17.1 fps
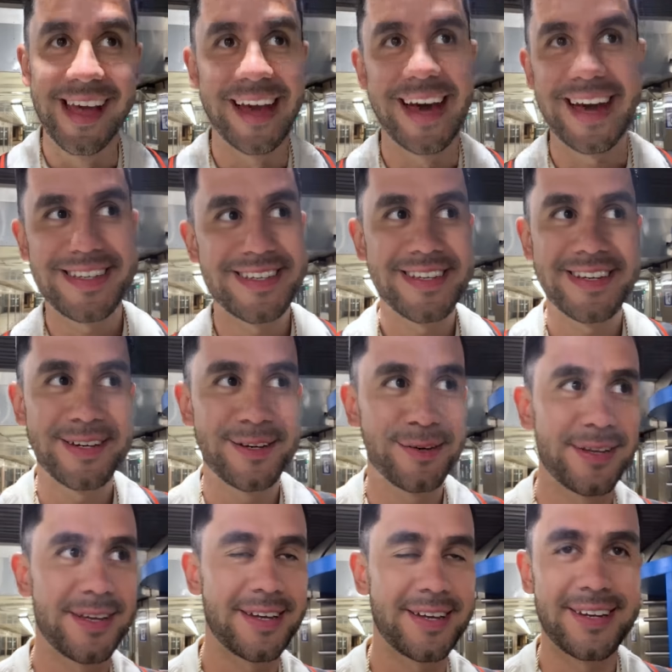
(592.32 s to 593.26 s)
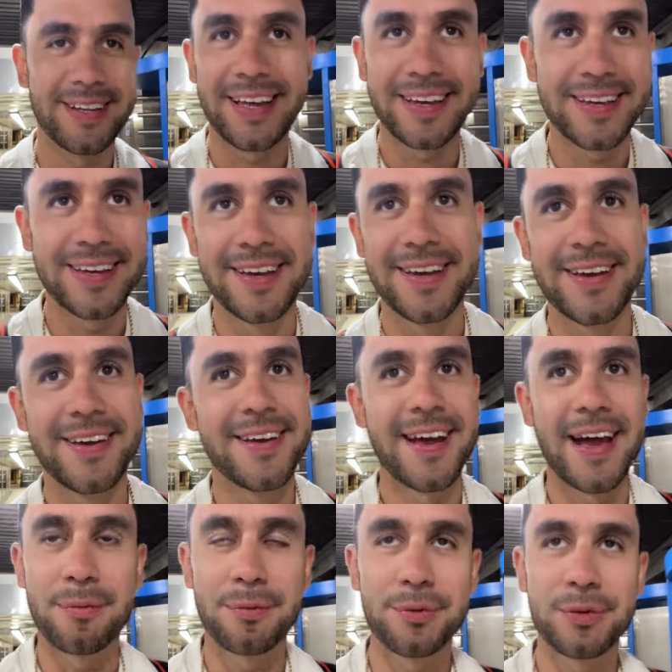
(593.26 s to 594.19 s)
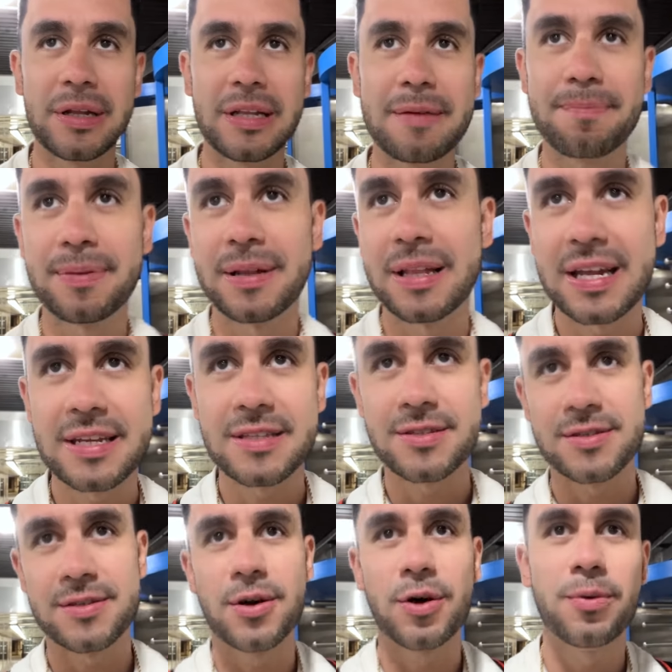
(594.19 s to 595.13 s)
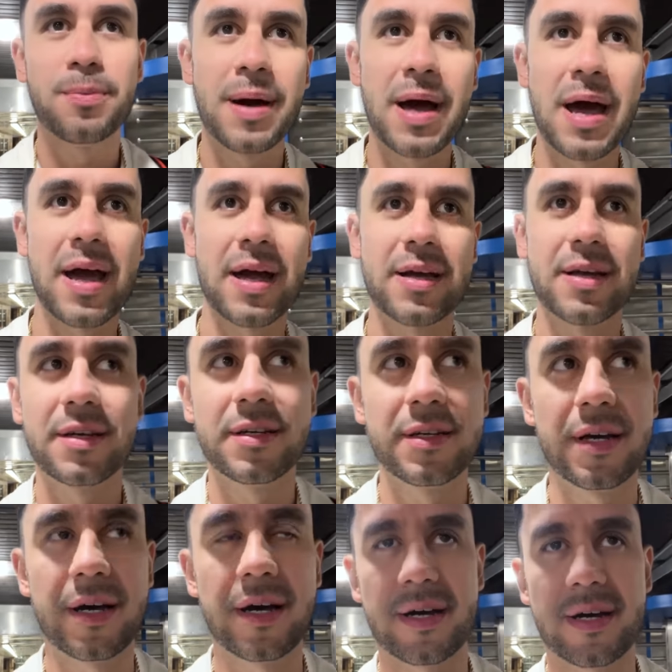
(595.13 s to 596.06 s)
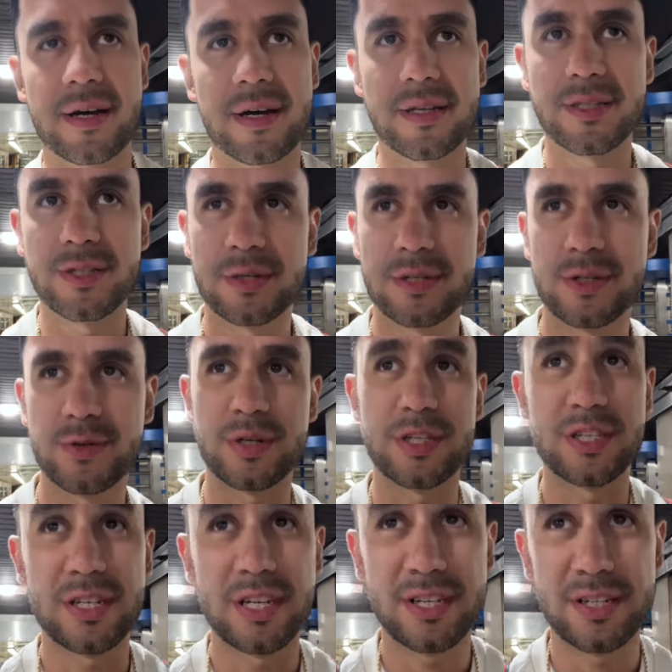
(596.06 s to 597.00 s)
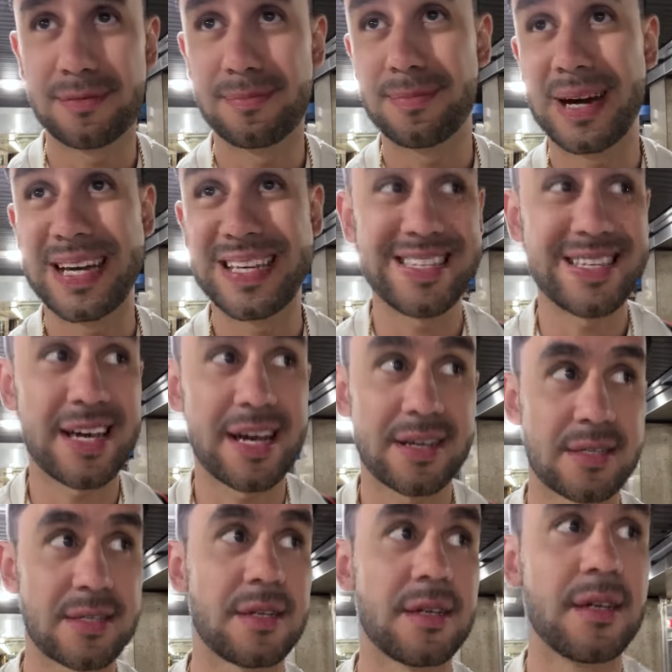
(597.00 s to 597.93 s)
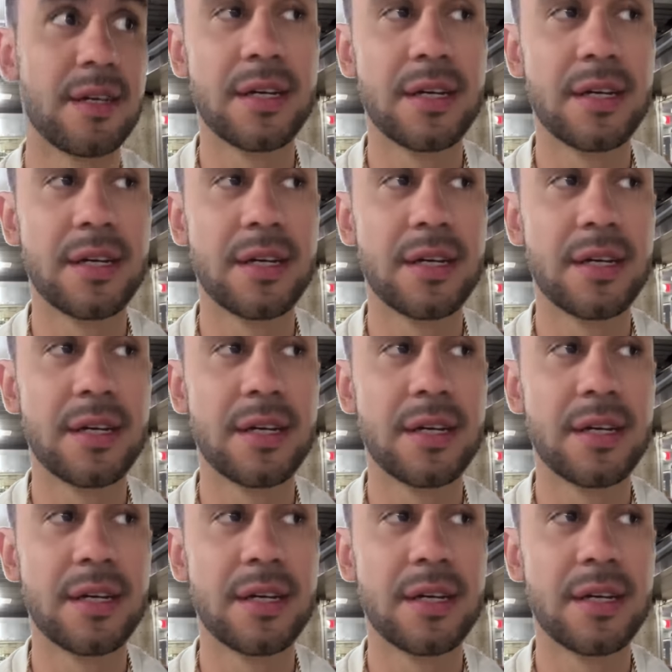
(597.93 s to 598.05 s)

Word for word: I didn't know that. Like, I'm really planning to go back uh, to the train station by taxi,